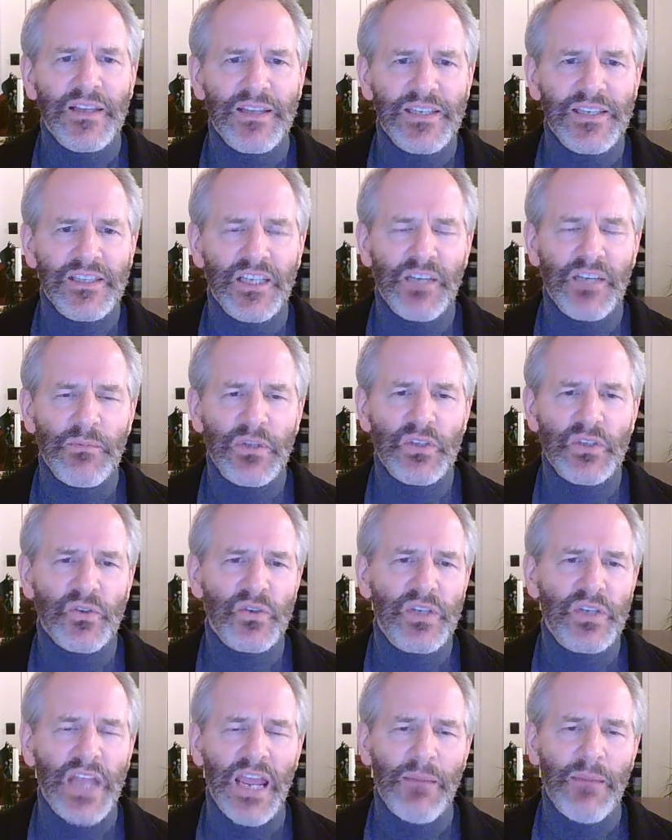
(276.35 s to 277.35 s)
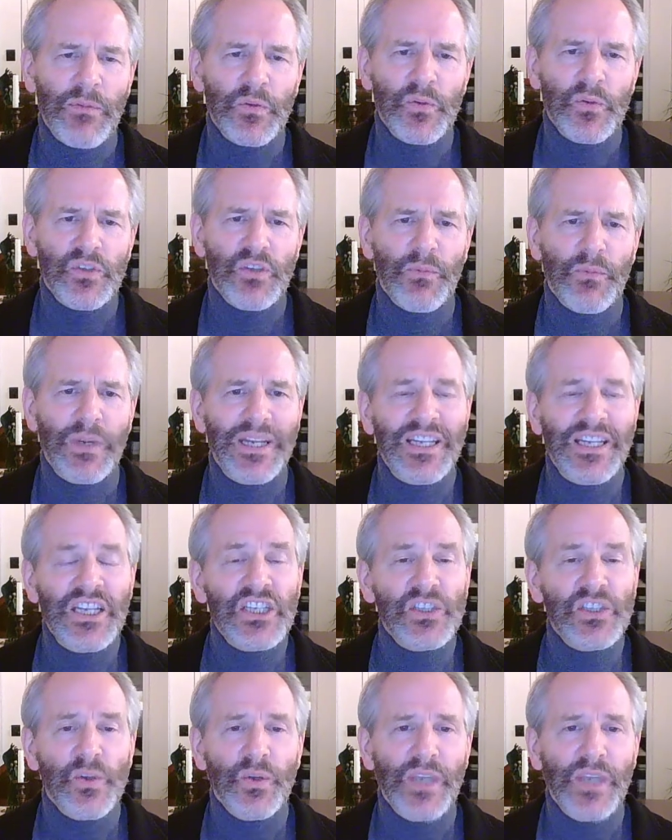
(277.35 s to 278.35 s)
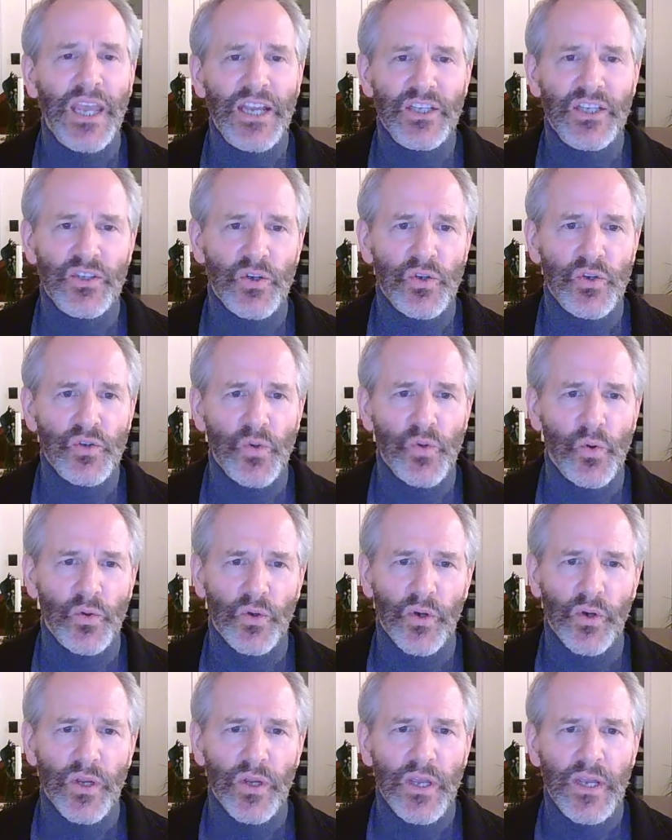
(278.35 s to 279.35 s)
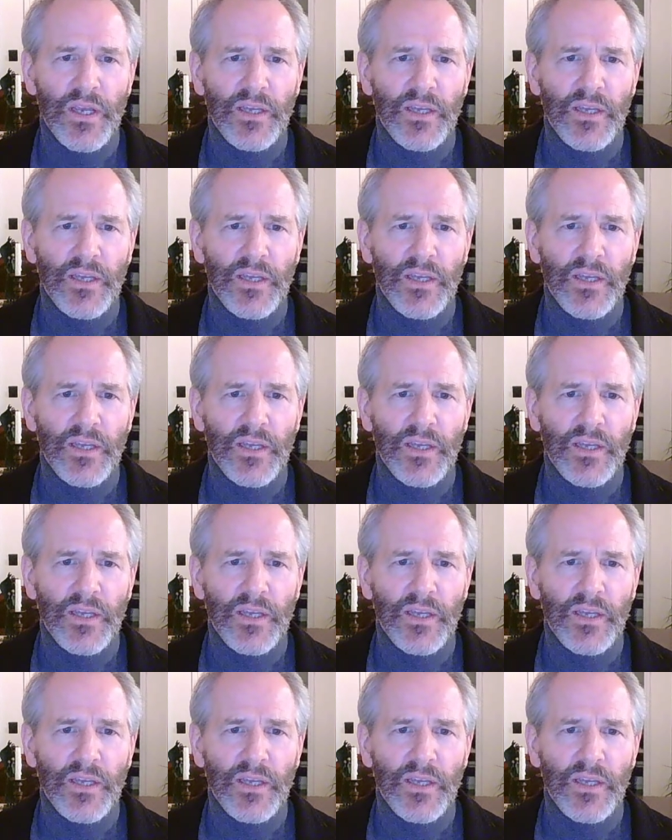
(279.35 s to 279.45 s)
These ligaments are damaged when somebody dislocates their shoulder.